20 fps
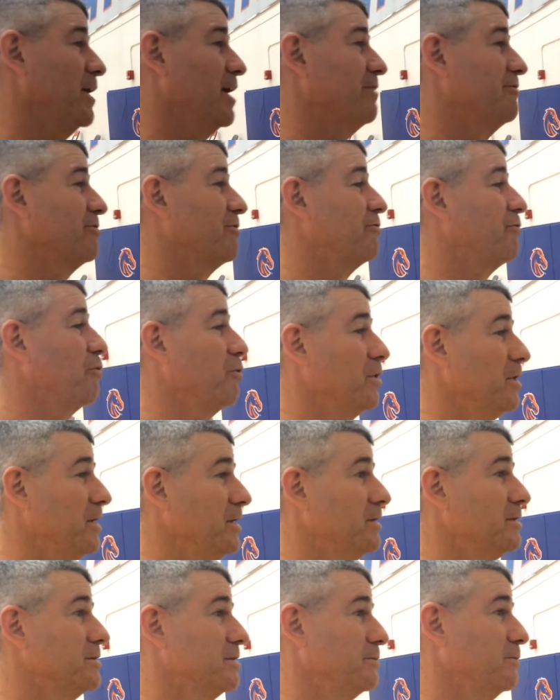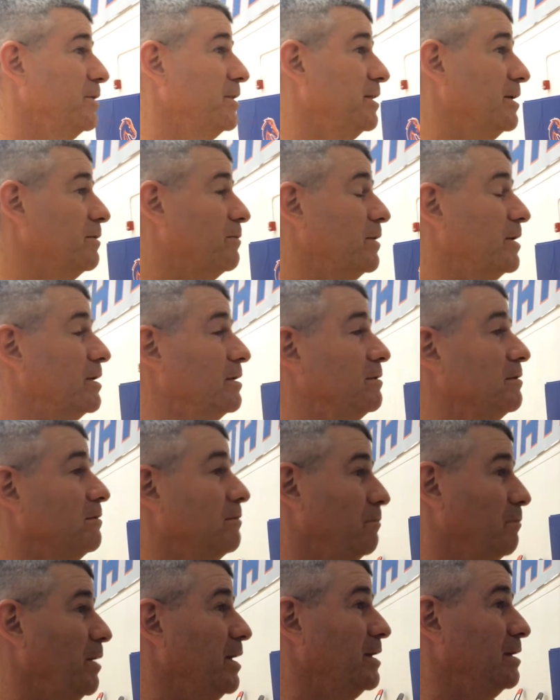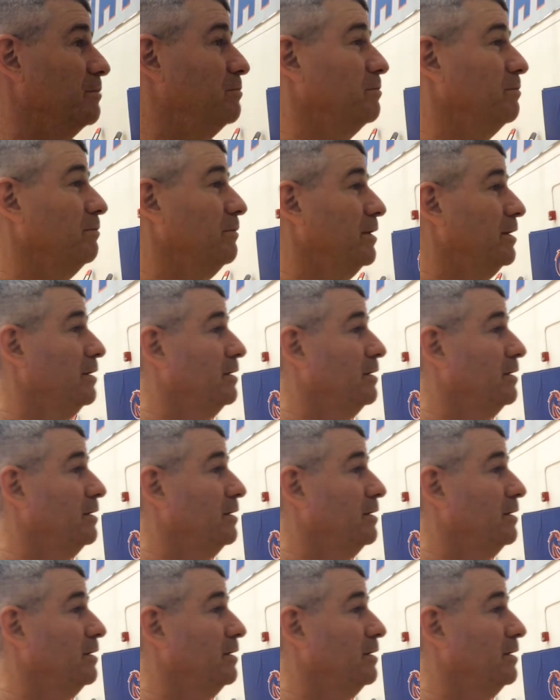we got for 4 years that we think we can make him,